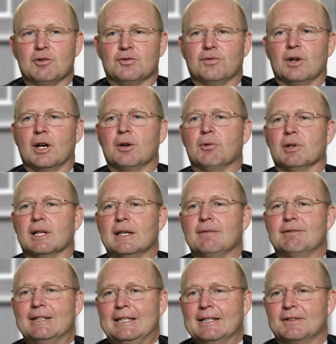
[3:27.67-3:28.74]
was very
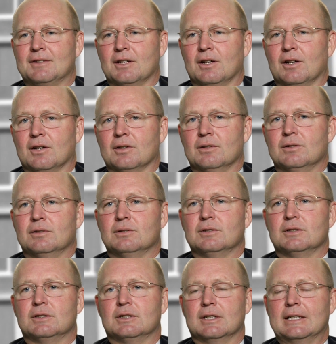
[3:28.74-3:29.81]
relieved to get there,
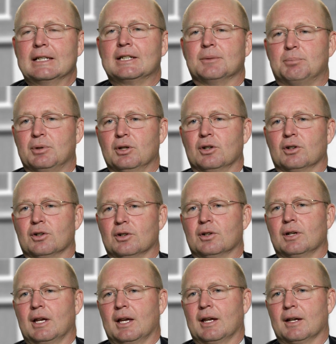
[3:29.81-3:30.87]
to get to
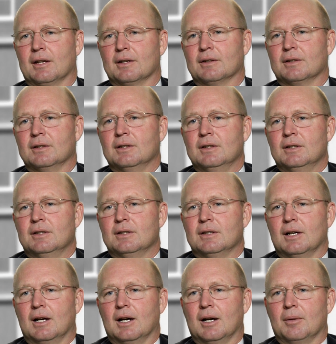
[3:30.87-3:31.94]
Pilger and
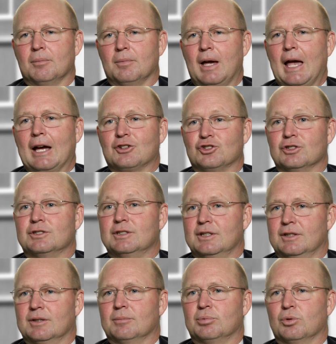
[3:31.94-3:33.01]
actually see
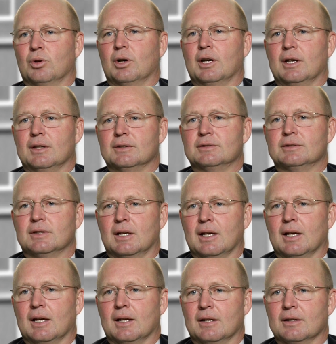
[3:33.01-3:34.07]
the employees
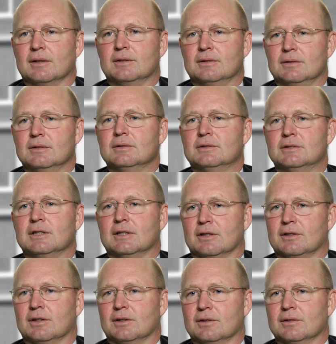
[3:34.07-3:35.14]
and see
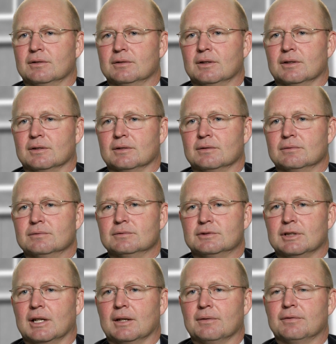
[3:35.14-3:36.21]
that they're
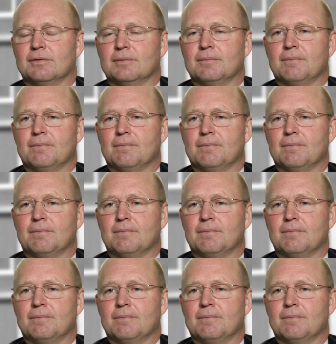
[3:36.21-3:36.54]
safe.